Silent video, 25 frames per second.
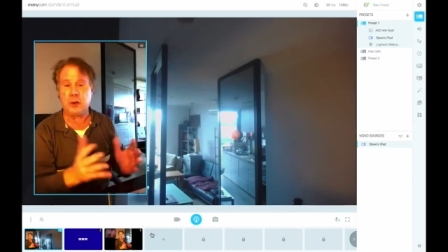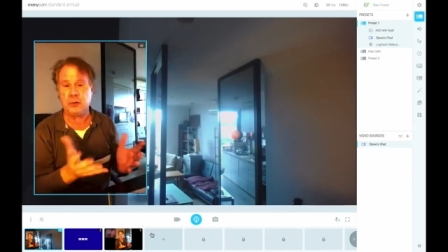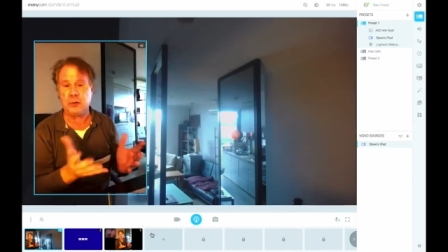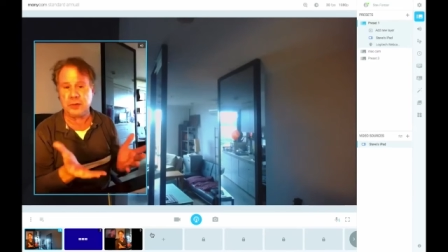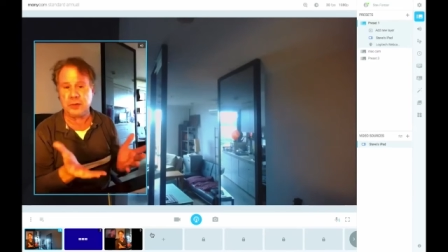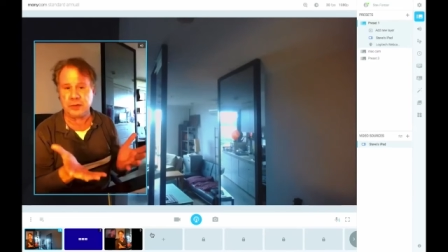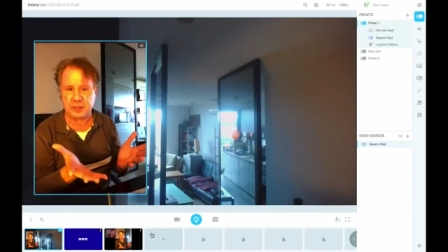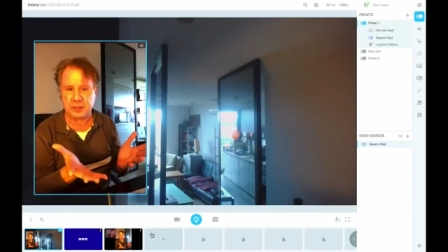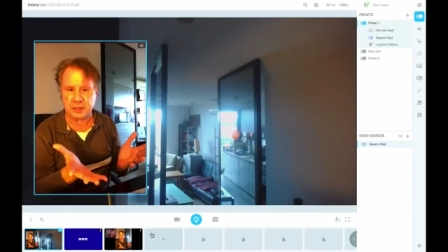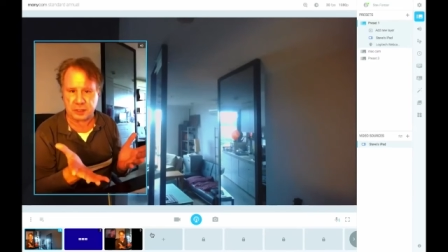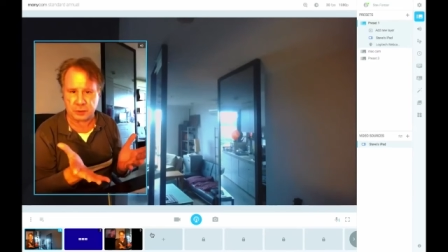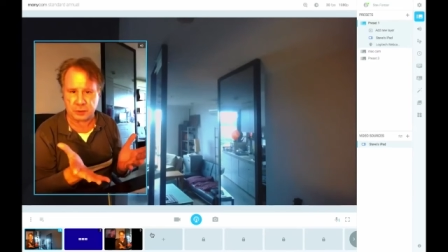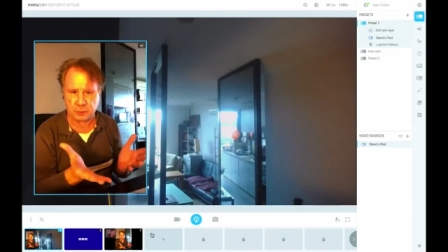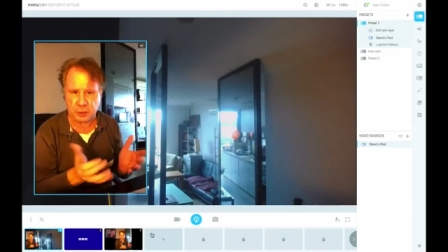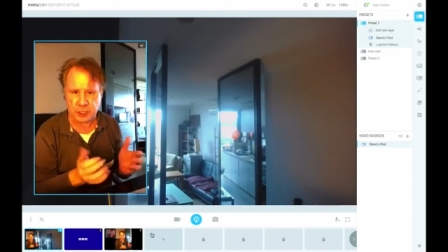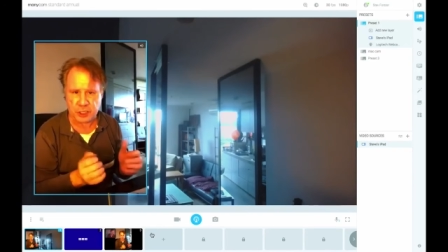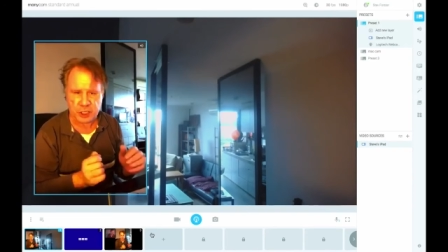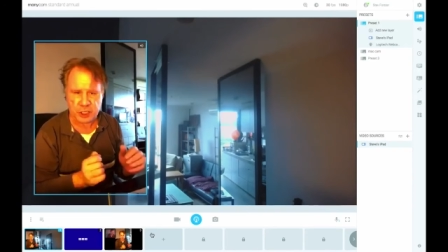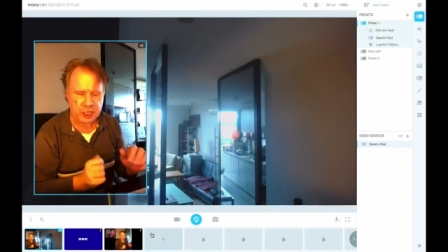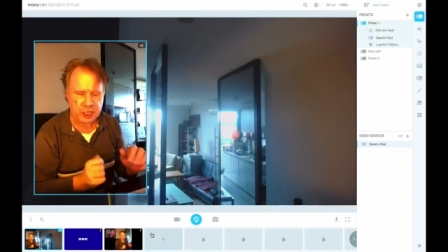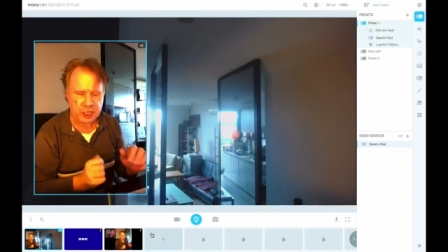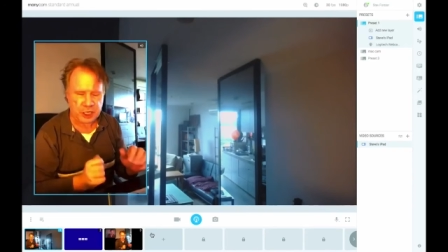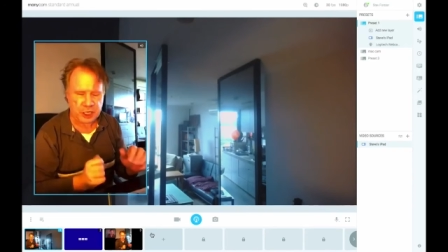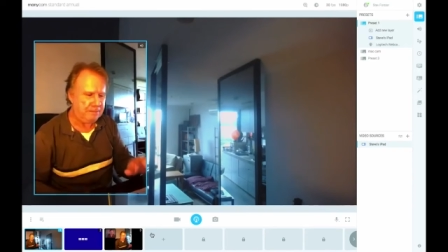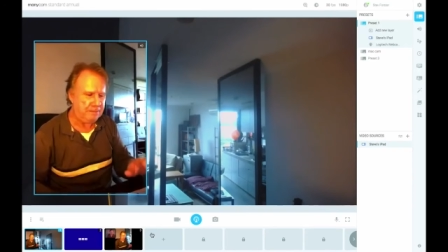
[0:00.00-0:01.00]
They call this a
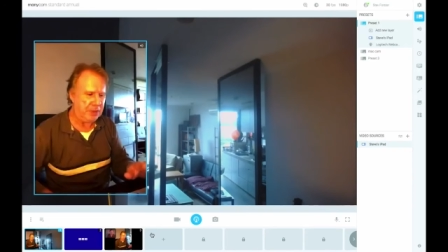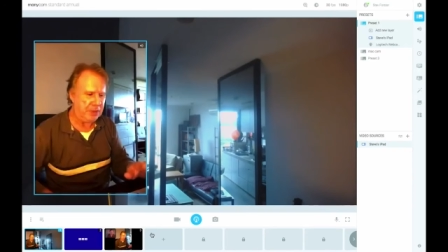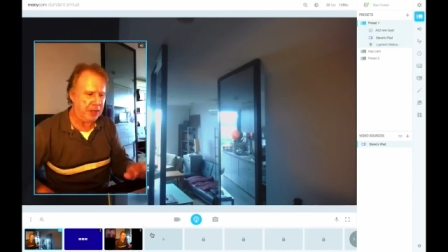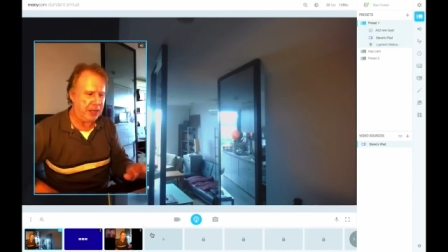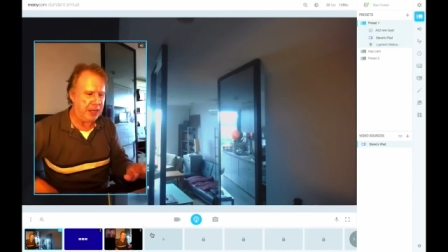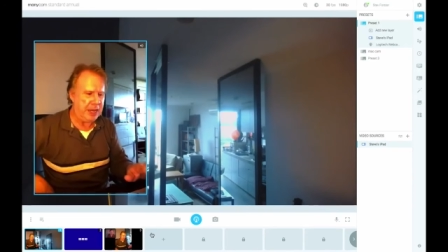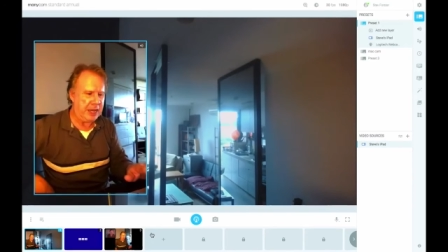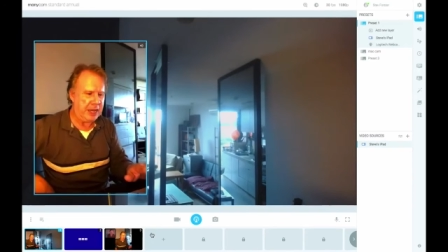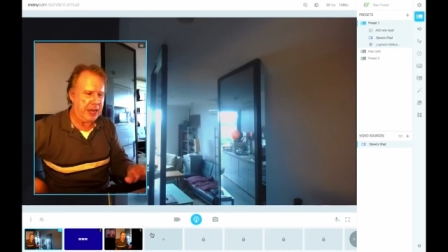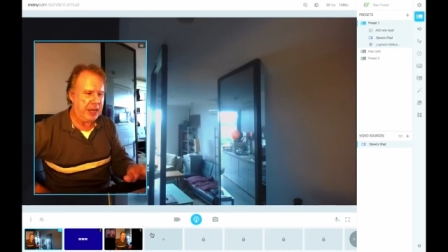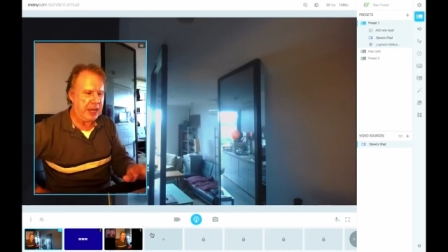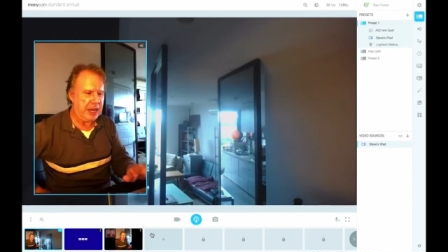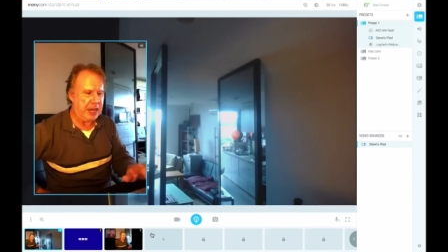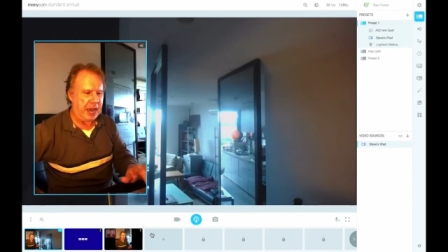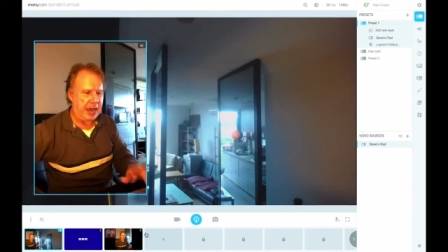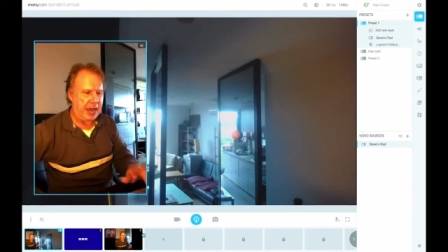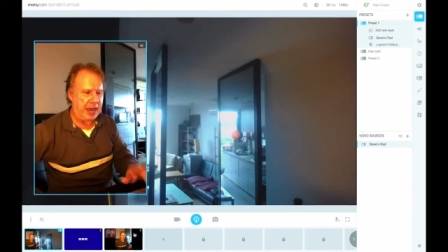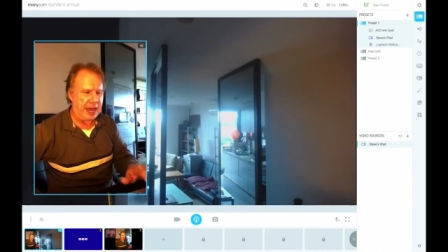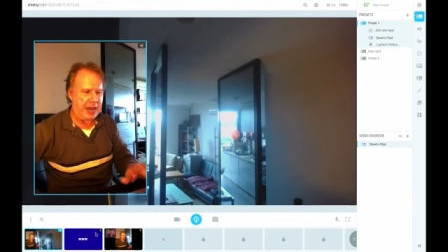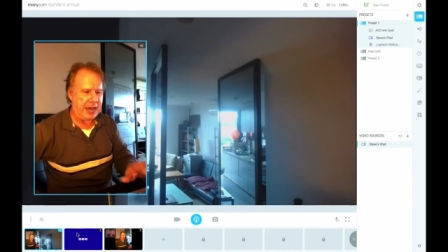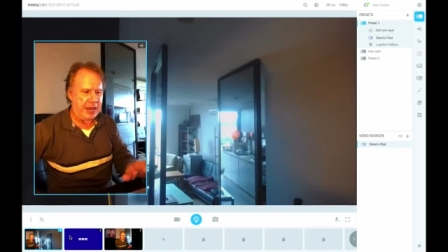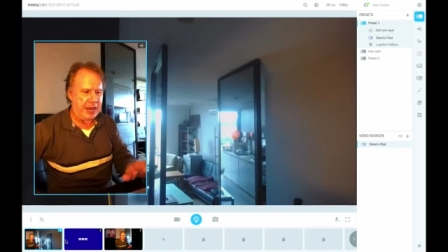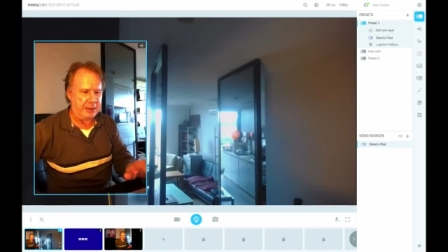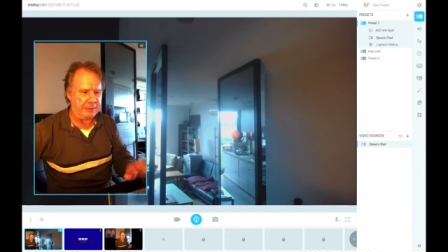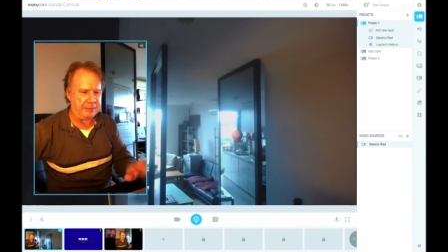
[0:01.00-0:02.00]
switcher
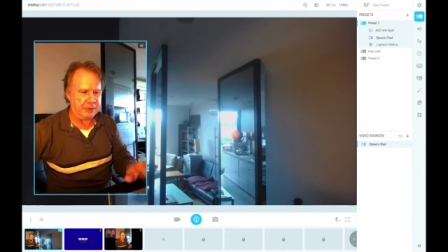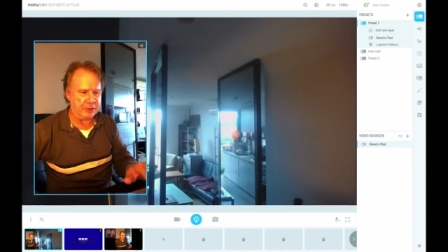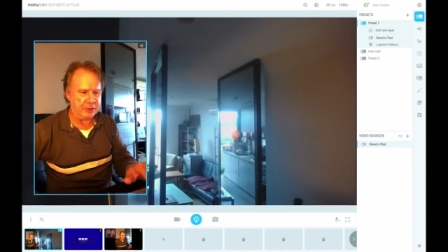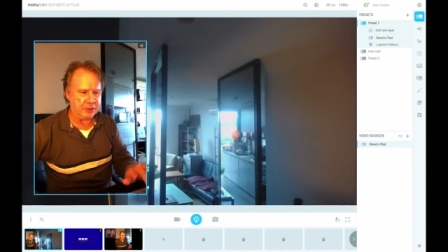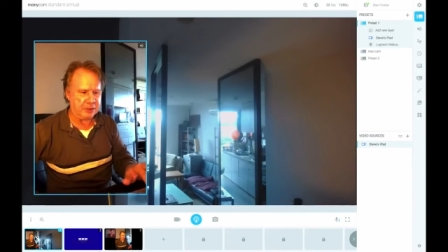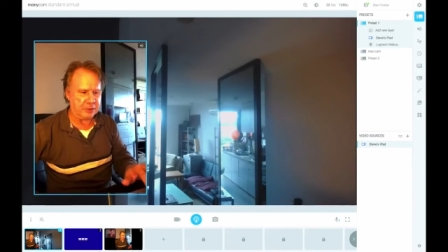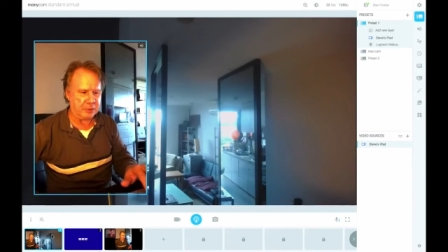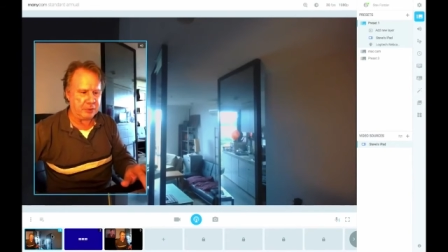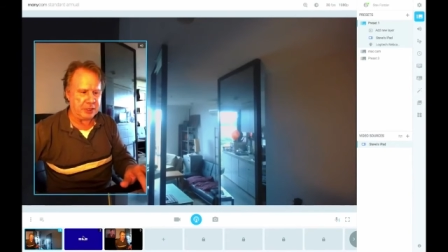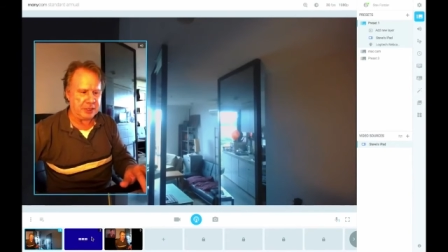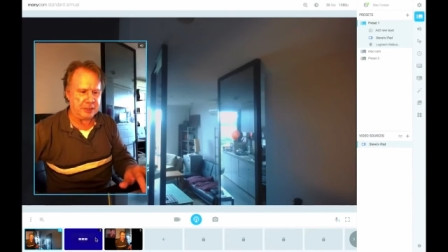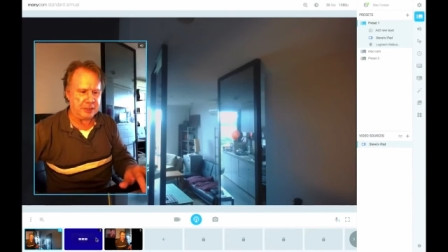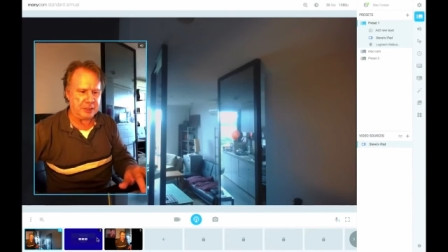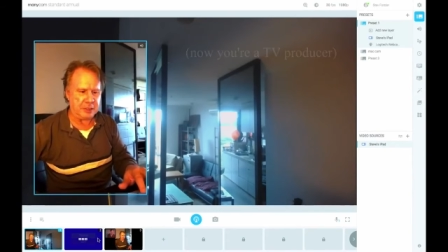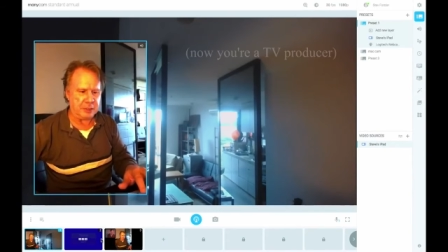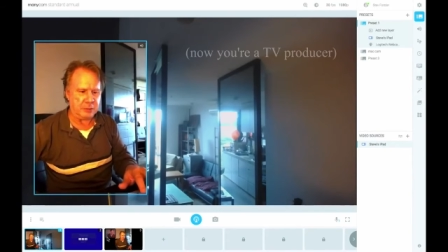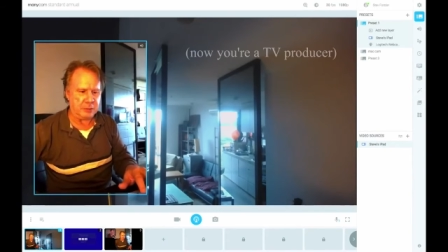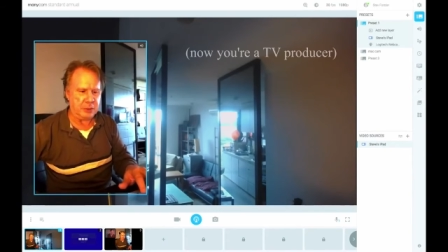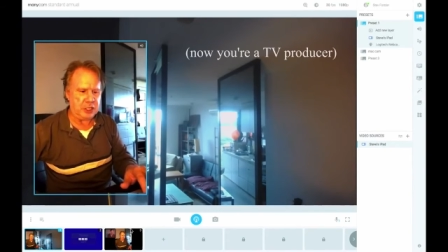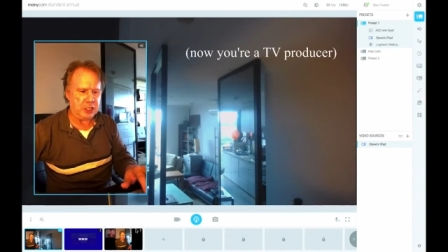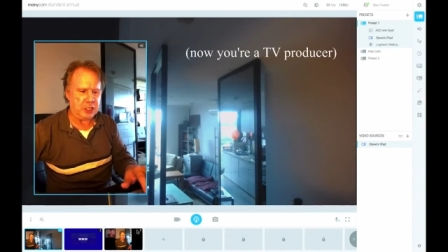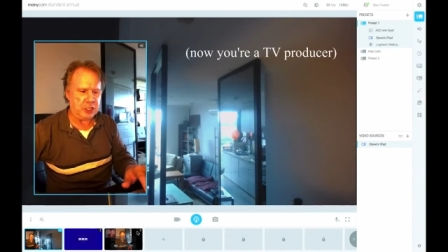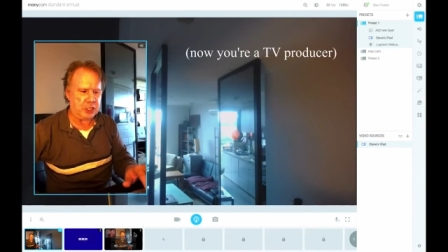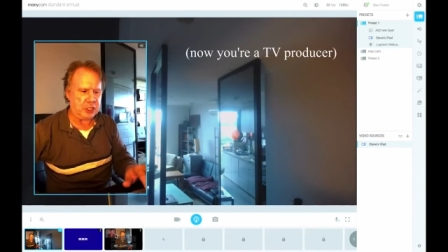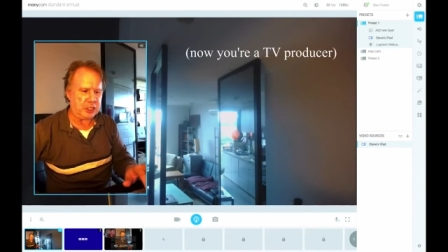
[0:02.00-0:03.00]
because we can
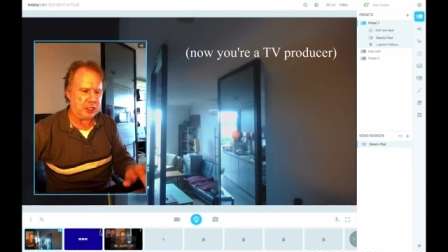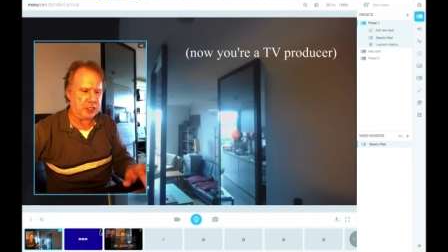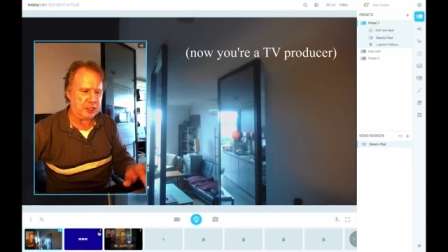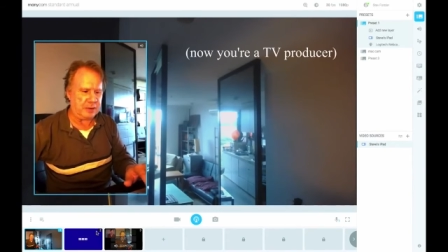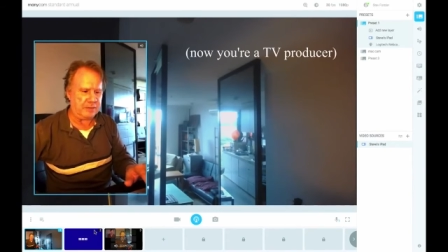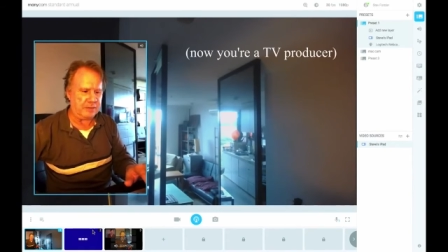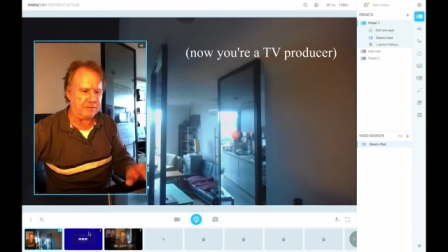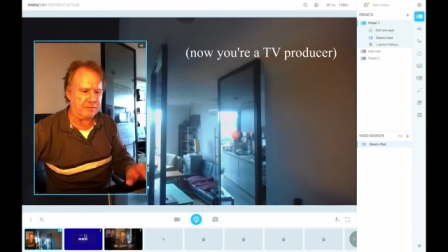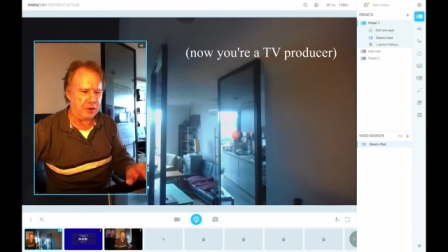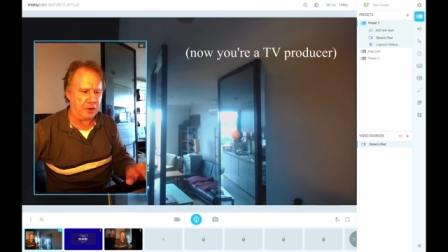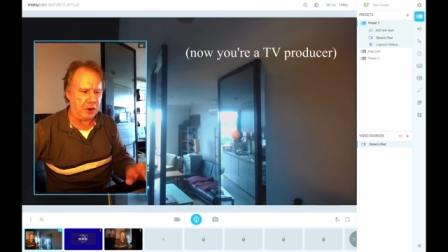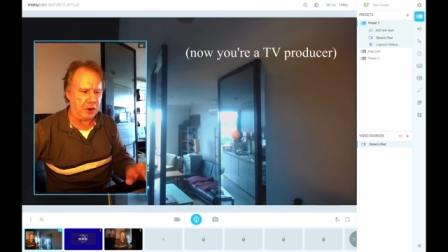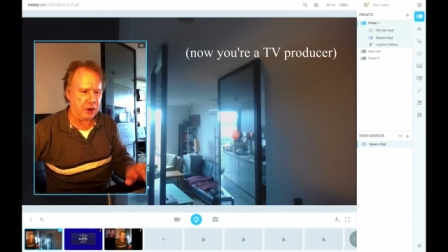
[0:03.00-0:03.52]
switch